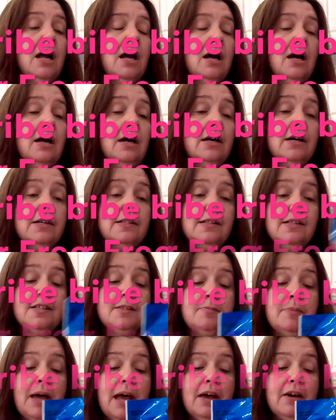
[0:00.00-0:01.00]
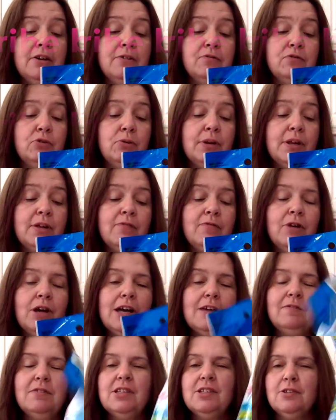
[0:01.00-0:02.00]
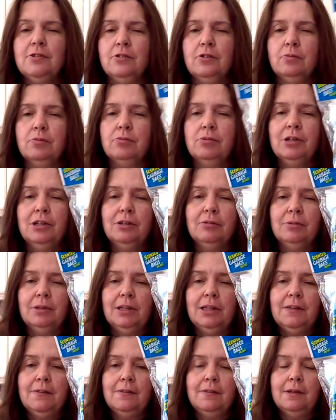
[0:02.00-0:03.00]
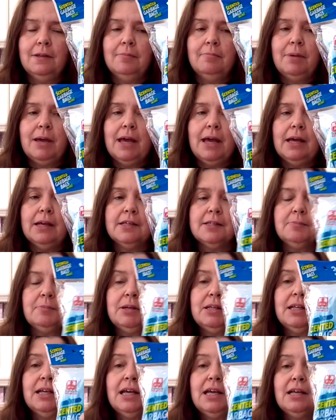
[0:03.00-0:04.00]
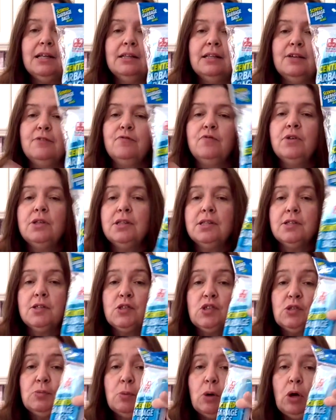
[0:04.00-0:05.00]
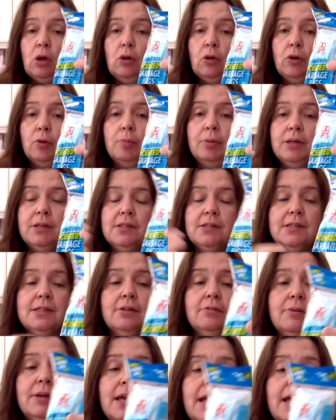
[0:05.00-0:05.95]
I got this bag of 25. These are the really, really thin bags, but they fit the smaller bins that we